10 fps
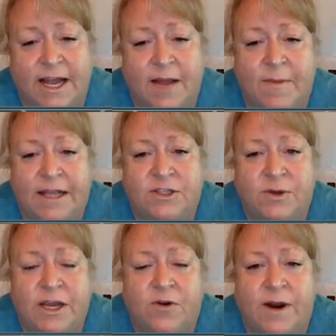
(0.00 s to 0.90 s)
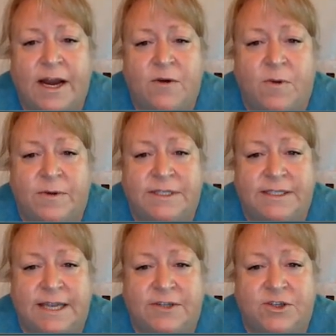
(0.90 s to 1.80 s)
Um, and so he created what was
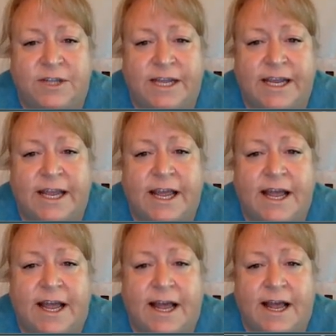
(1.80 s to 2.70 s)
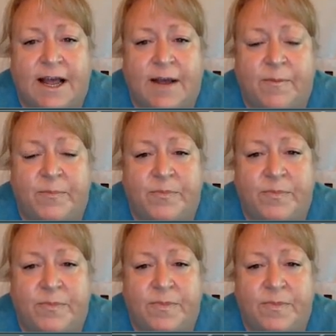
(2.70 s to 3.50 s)
essentially um,